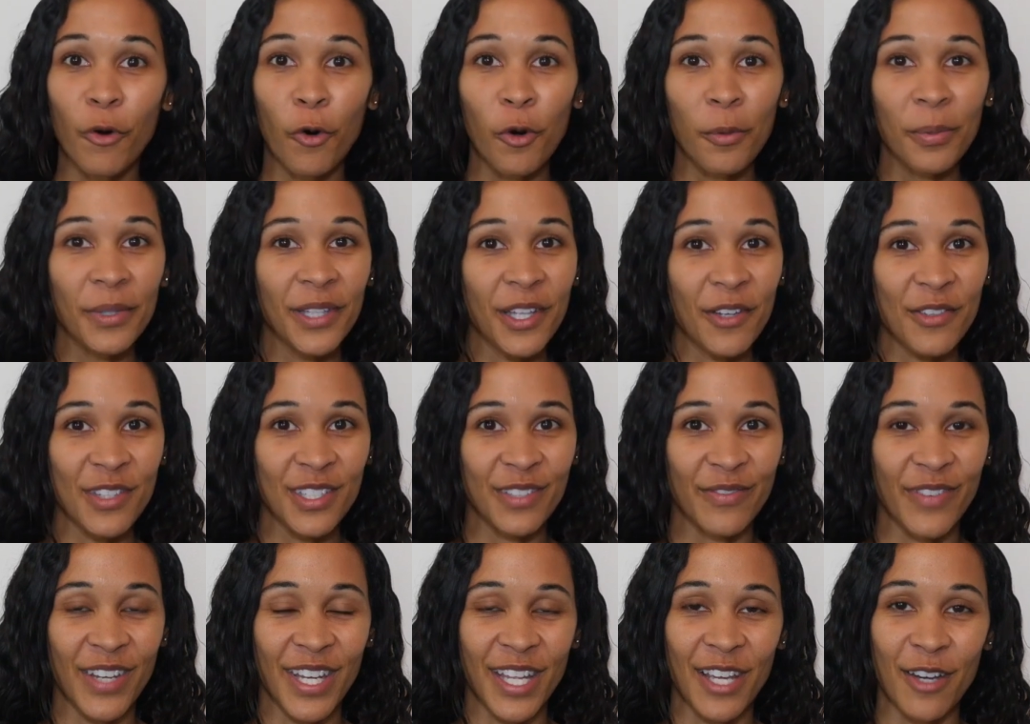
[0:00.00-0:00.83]
or below
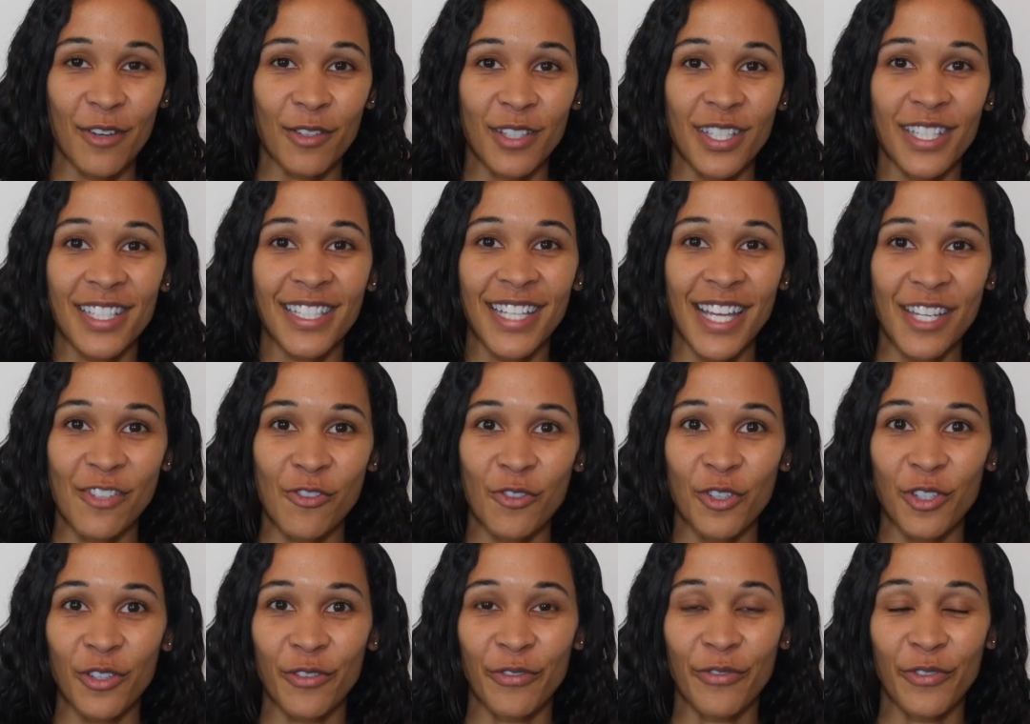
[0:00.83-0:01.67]
this video to
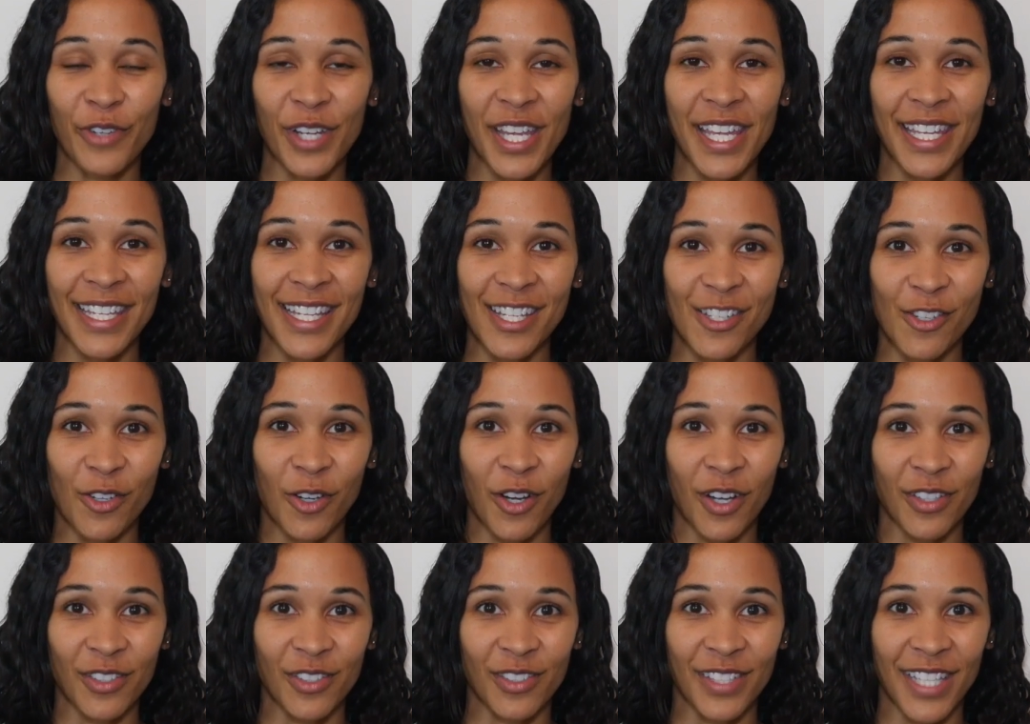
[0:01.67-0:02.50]
schedule your free initial
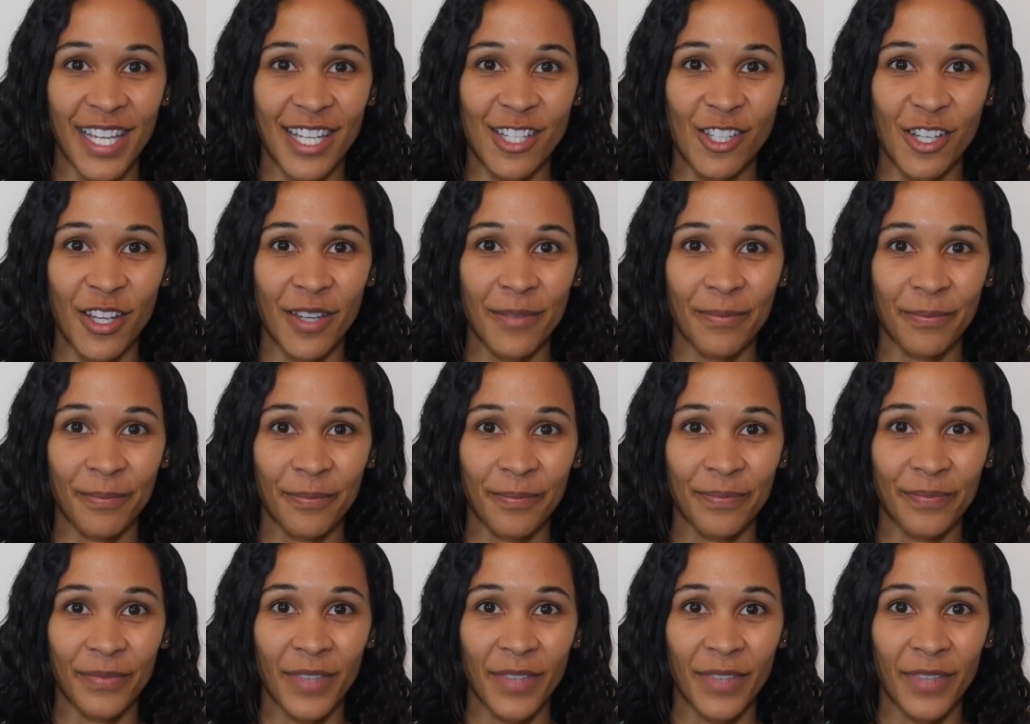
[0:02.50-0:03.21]
consultation.